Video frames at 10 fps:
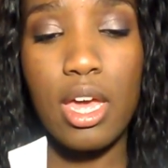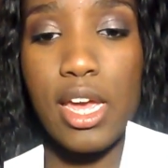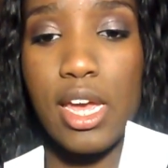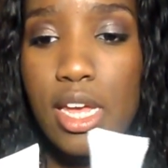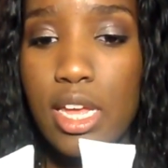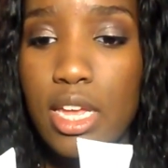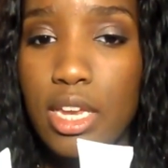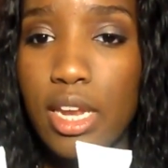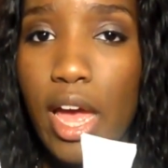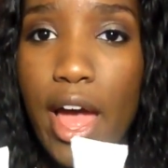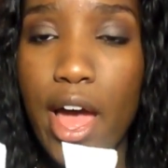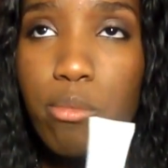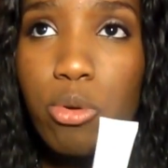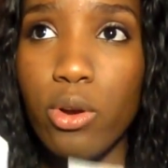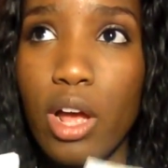and I
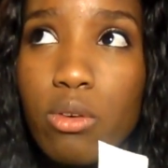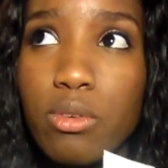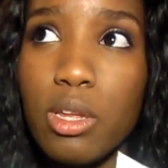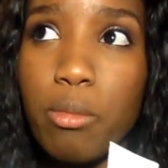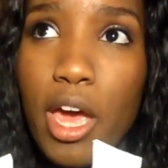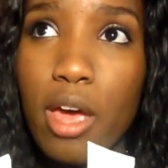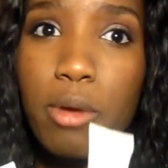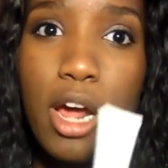broke out really bad,